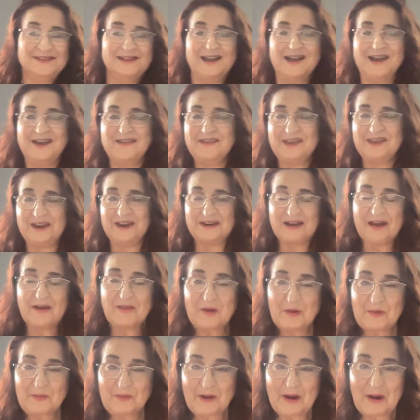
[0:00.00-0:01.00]
and then
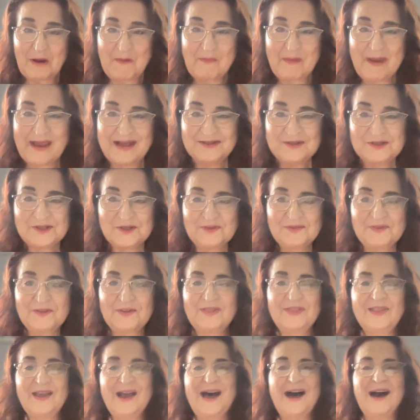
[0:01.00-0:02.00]
another pair of pants over
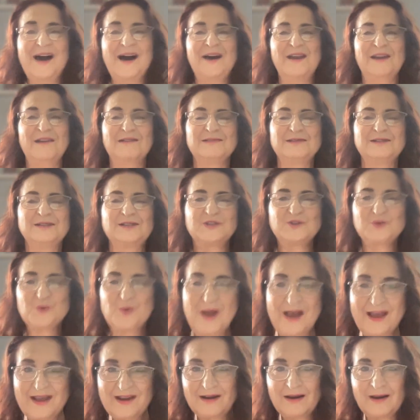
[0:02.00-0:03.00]
that, a
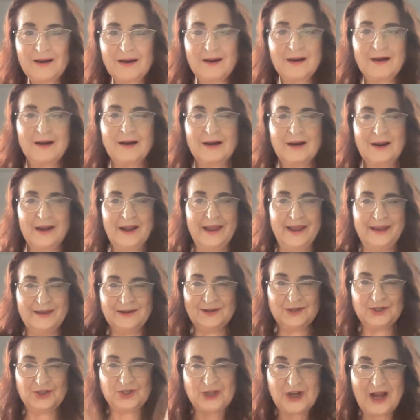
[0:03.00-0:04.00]
sweater, and
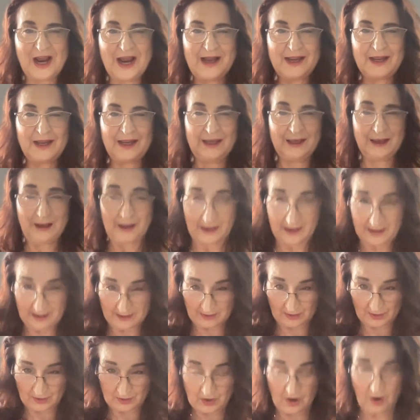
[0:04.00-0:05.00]
a jacket,
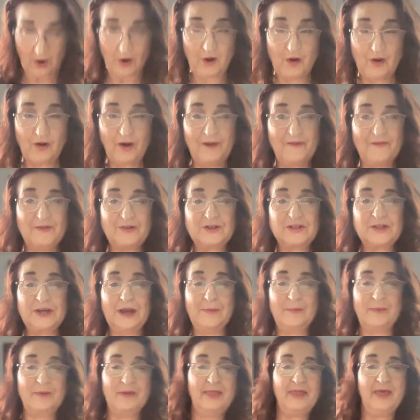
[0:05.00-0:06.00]
and a coat over
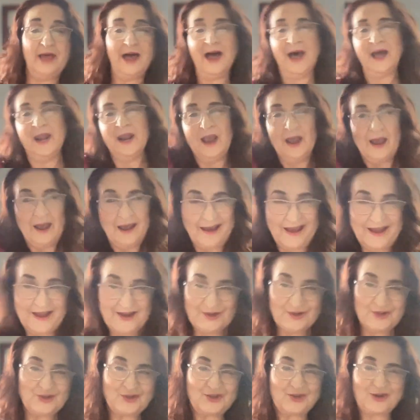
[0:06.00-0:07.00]
top of that, and
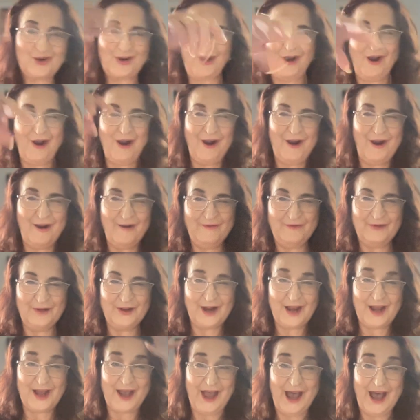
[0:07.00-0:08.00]
a scarf, and
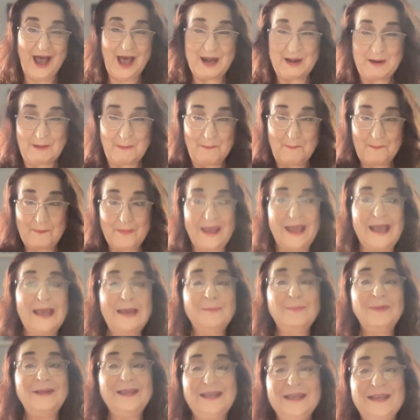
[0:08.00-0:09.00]
a hat, and
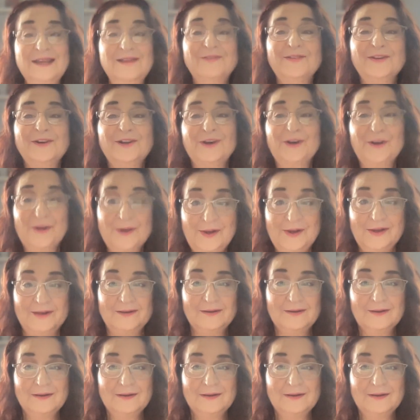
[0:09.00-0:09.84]
maybe even a hood,